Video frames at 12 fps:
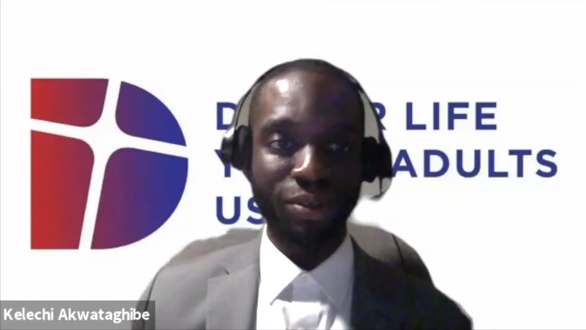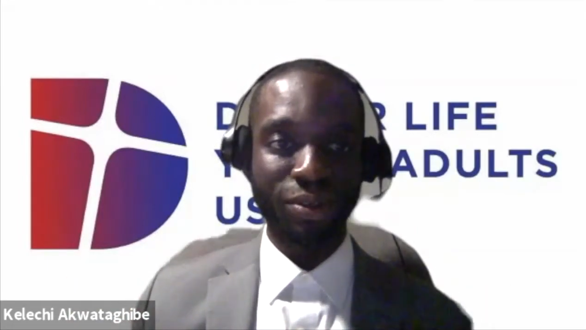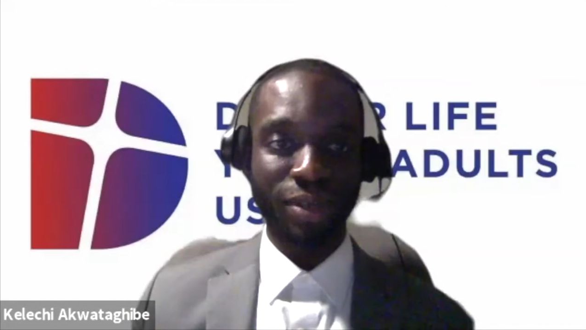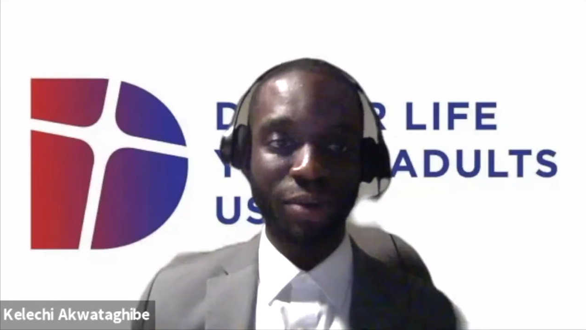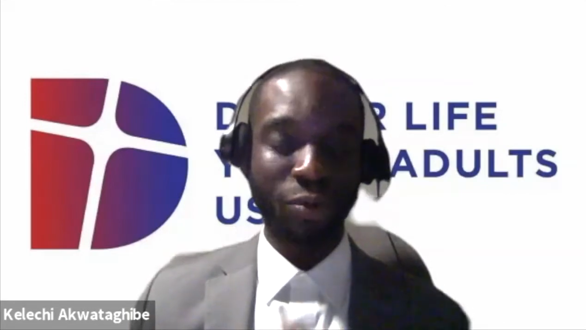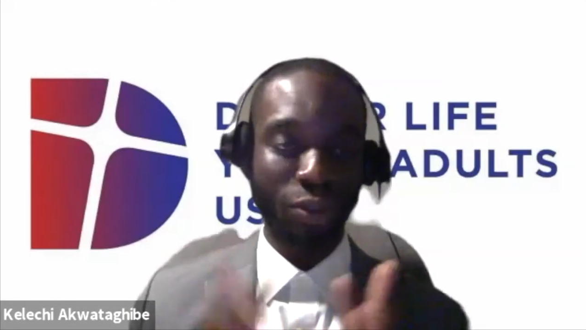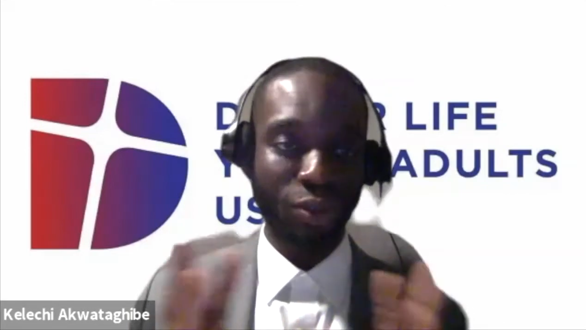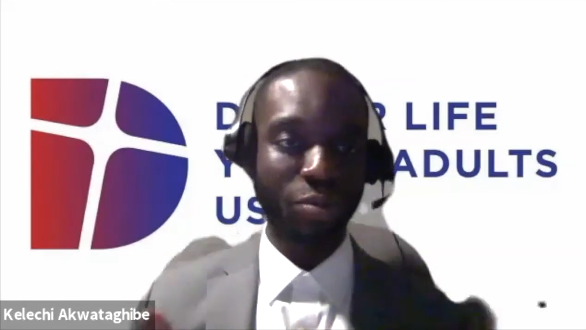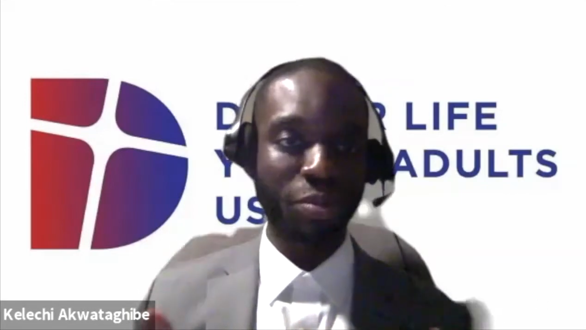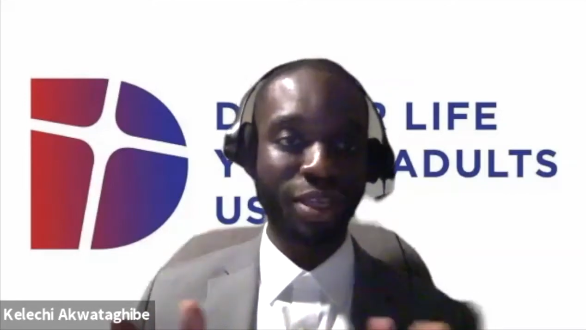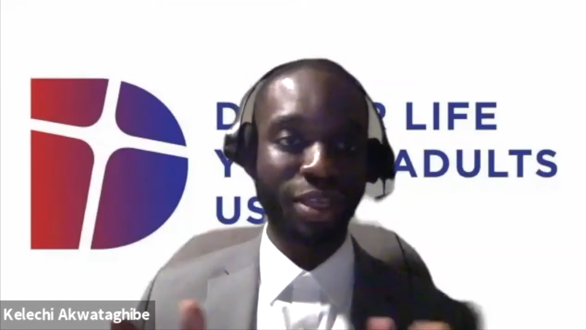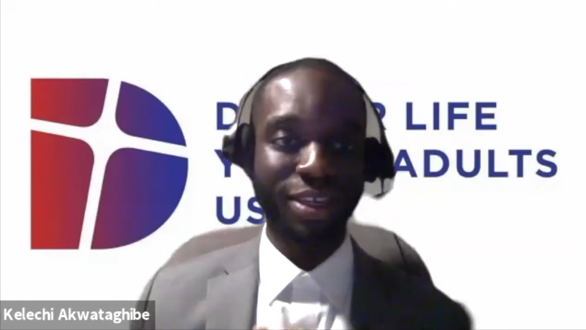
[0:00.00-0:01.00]
So I will
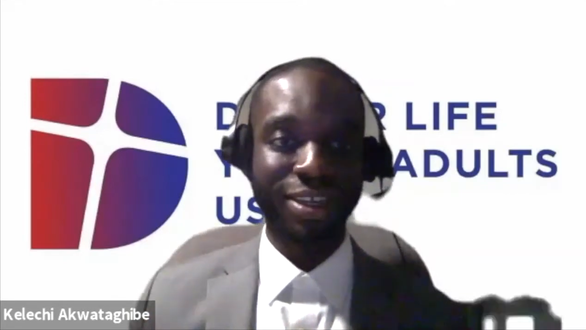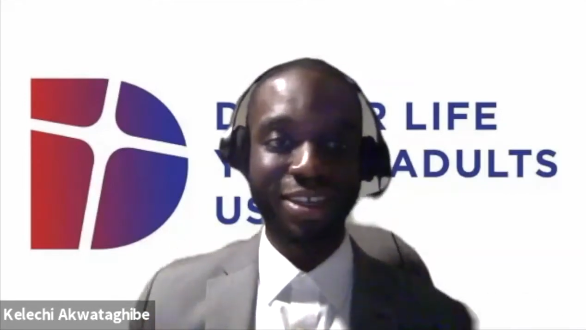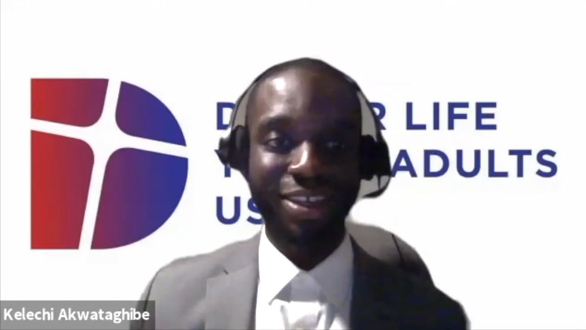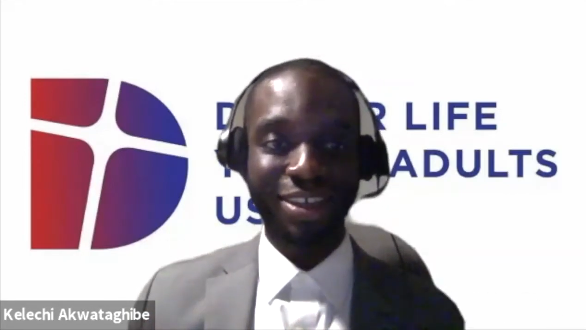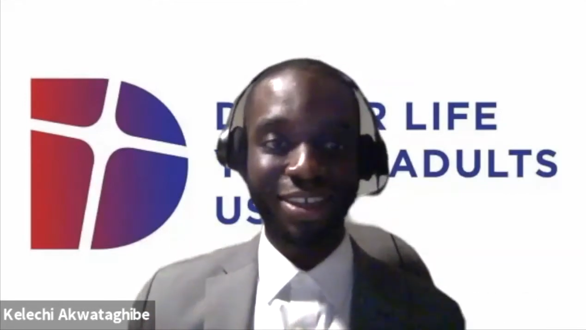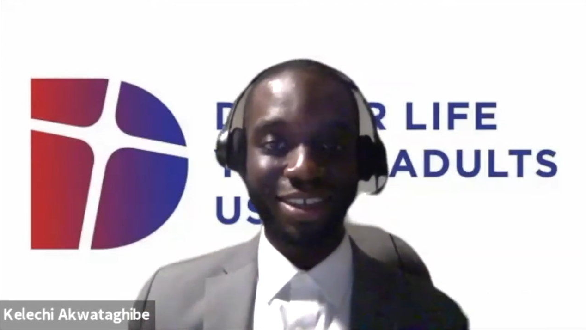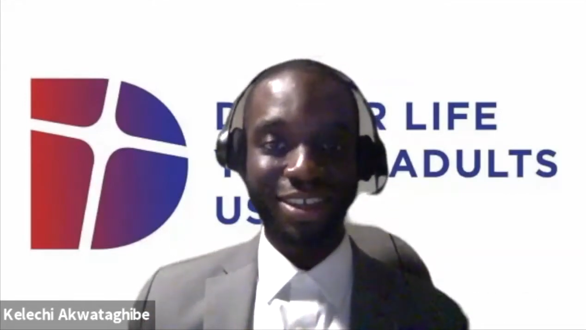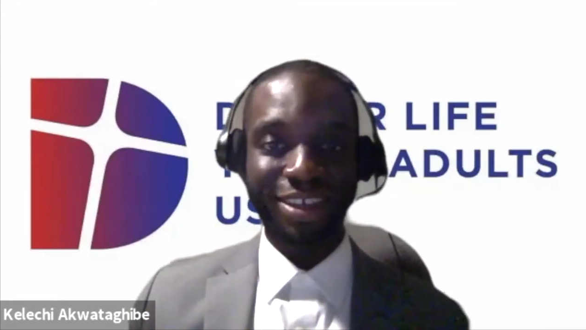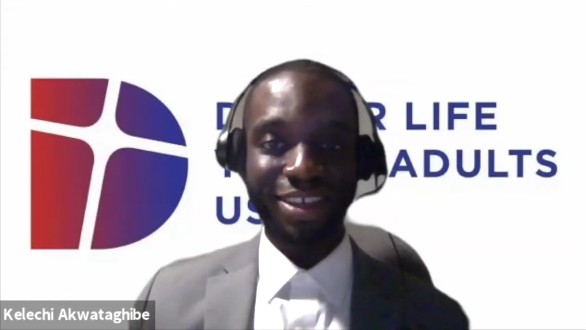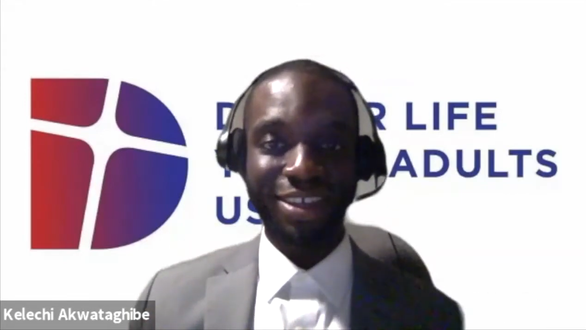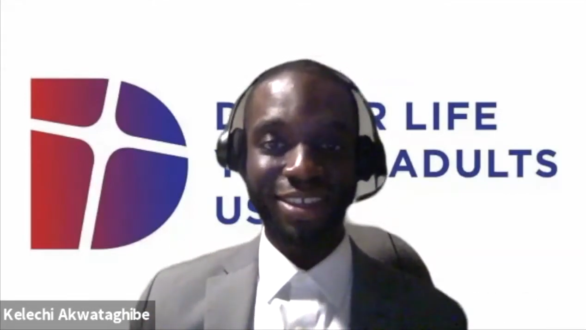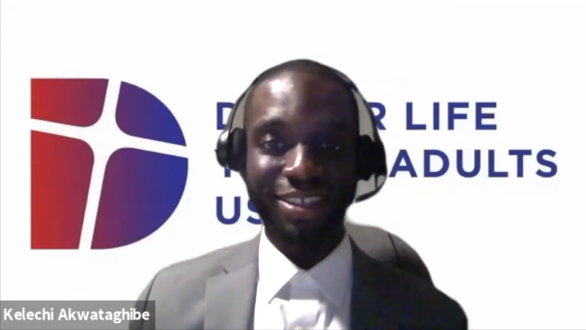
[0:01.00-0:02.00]
stop here,
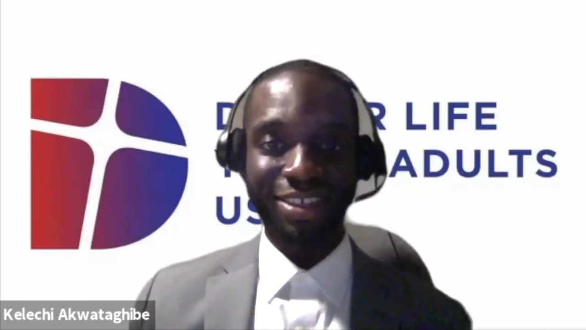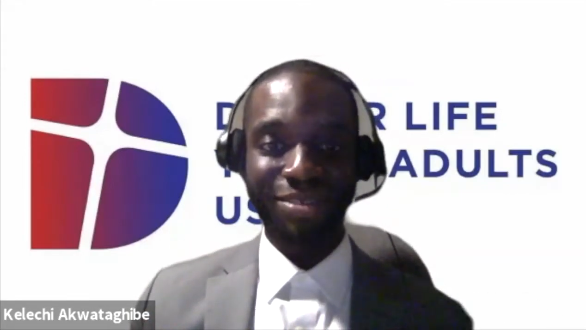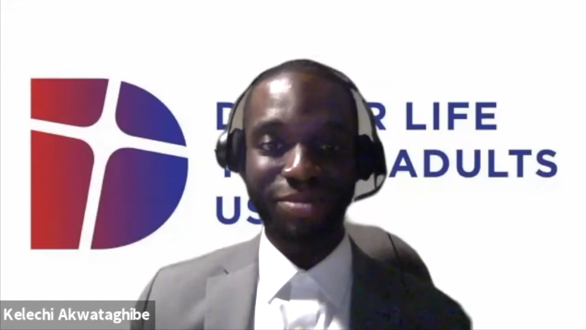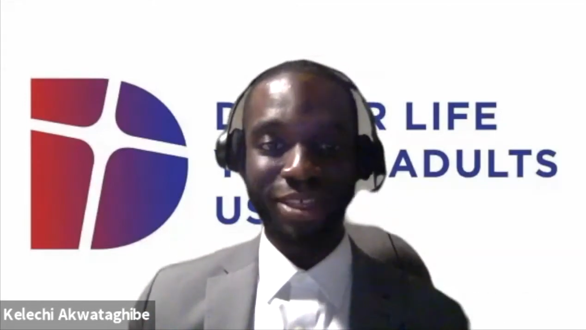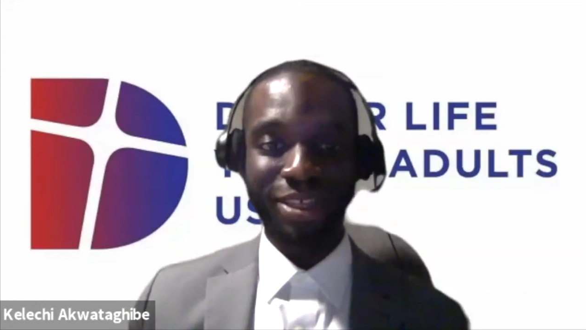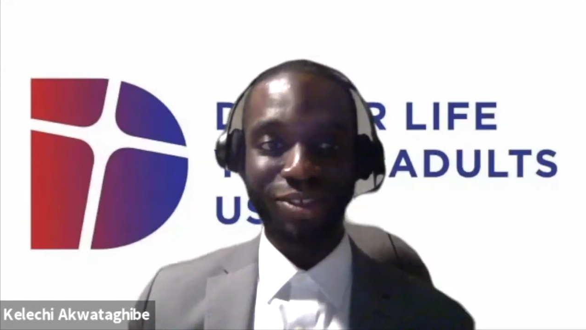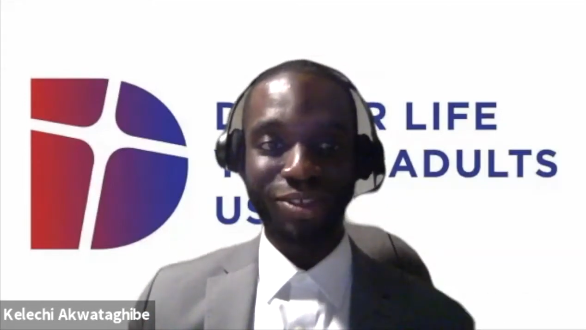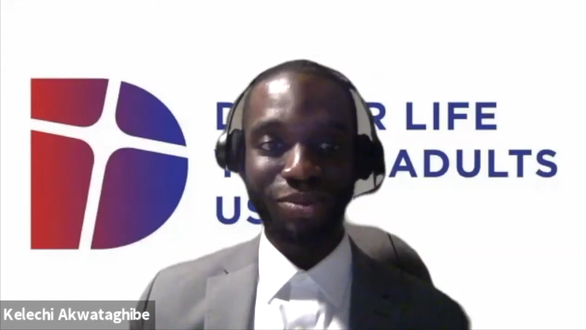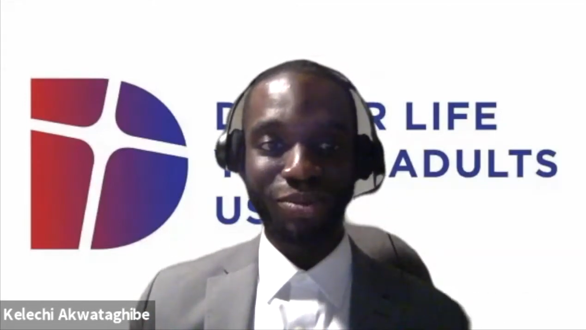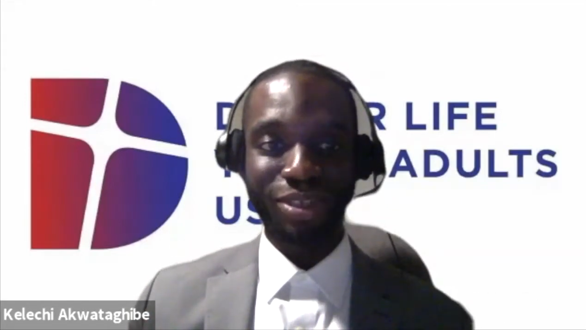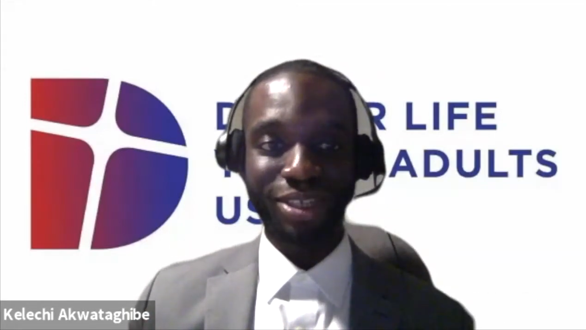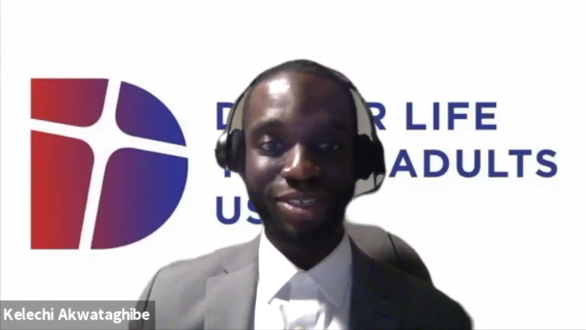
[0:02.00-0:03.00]
and let
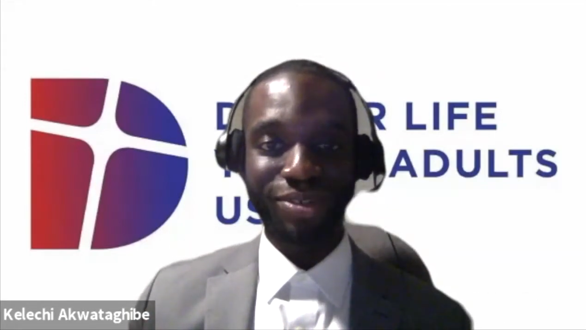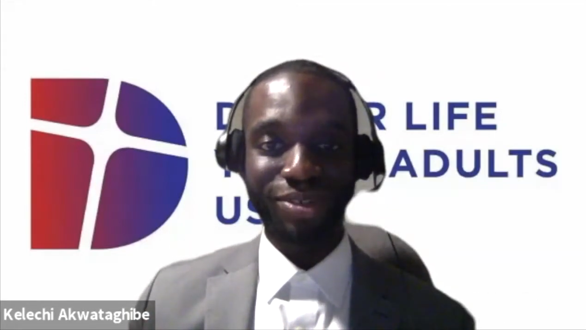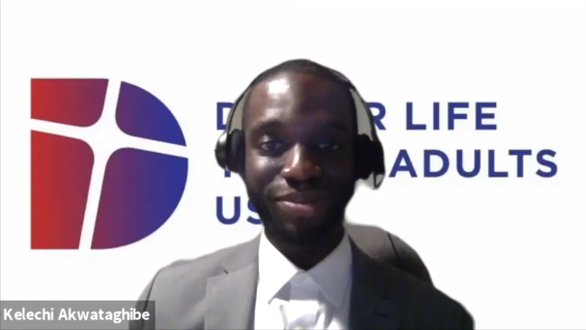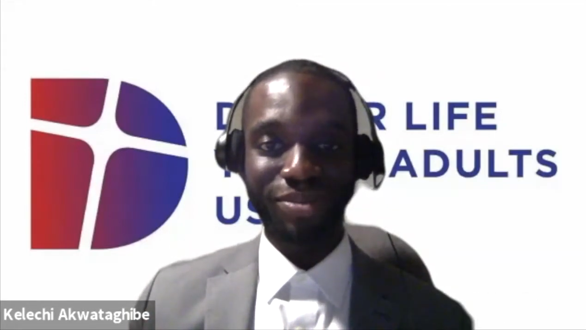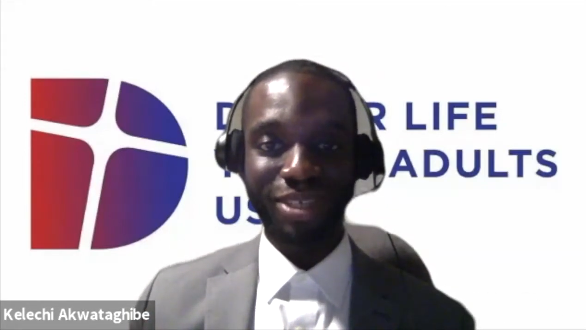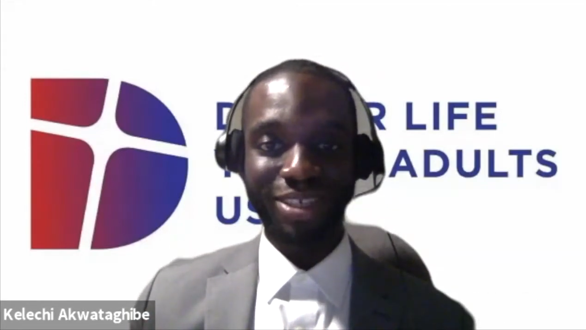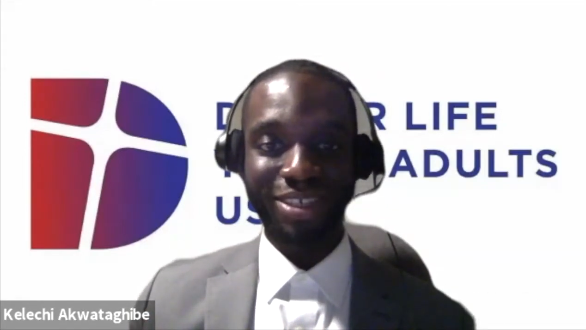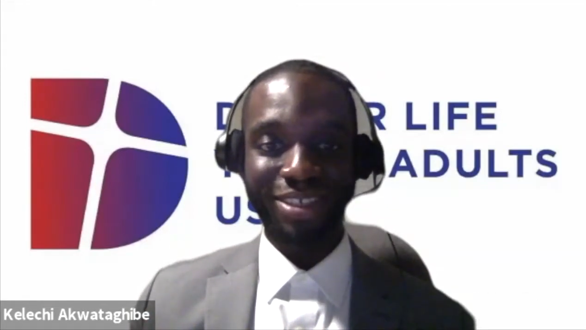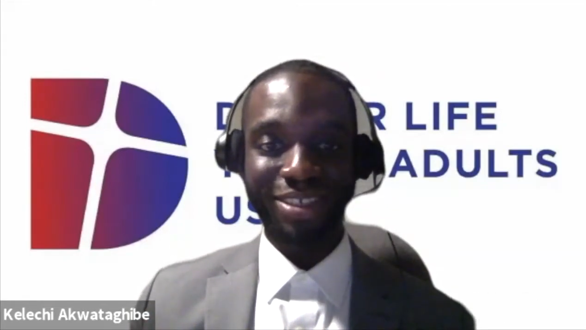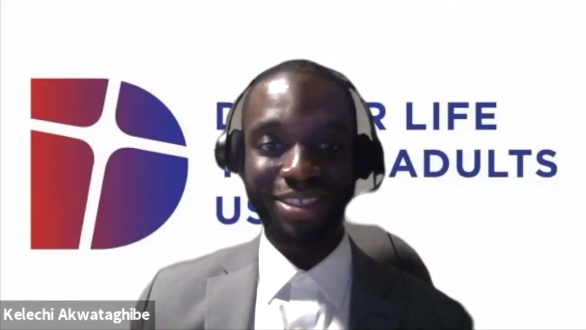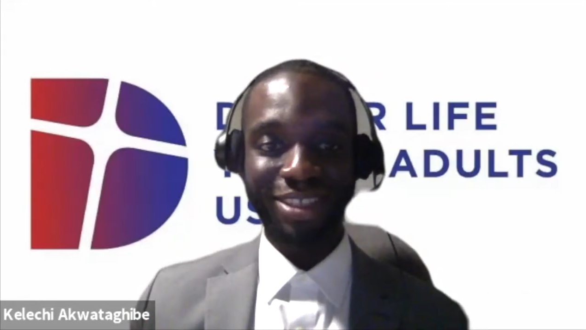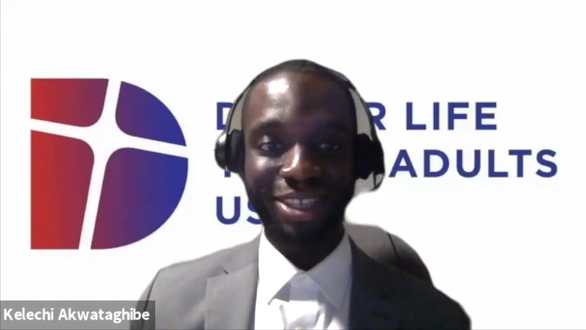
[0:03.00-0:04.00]
somebody else
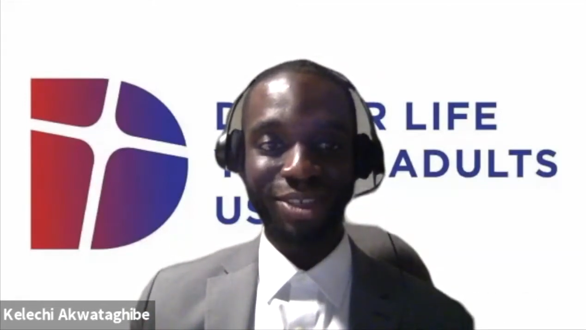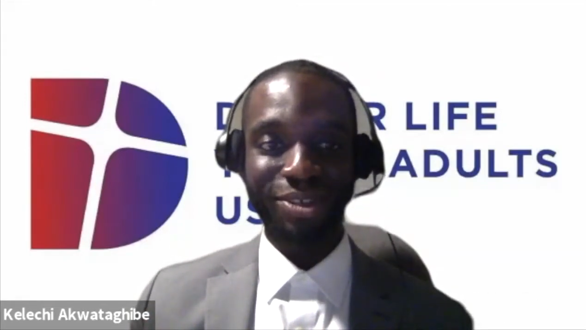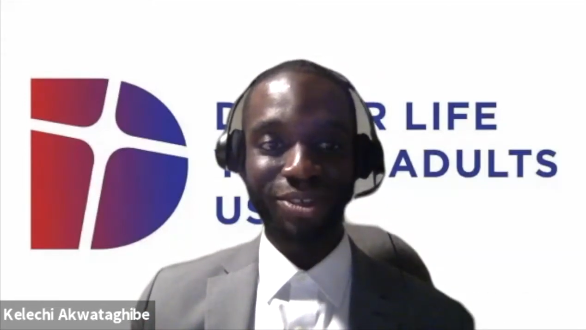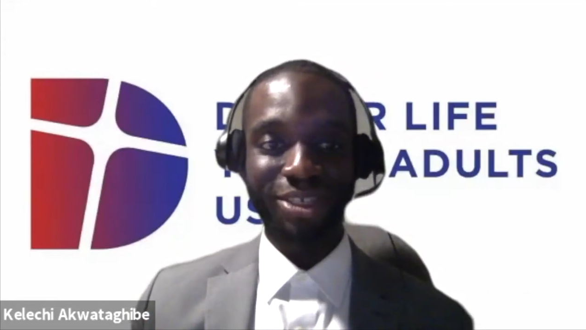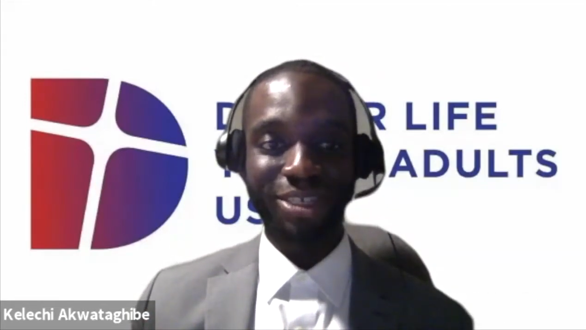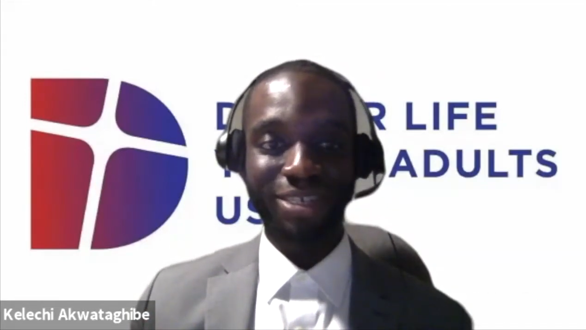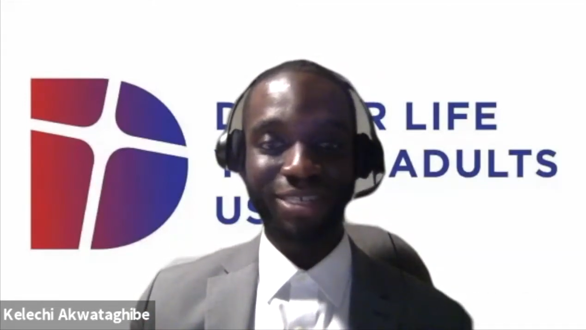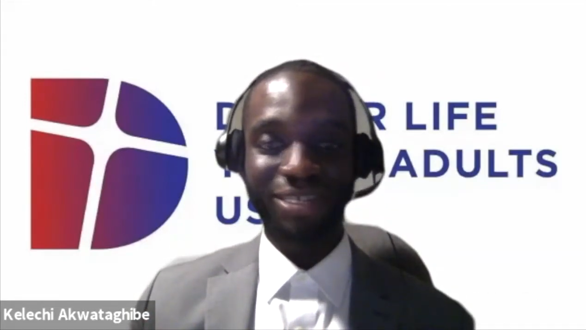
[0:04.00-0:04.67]
speak. Thank you, sir.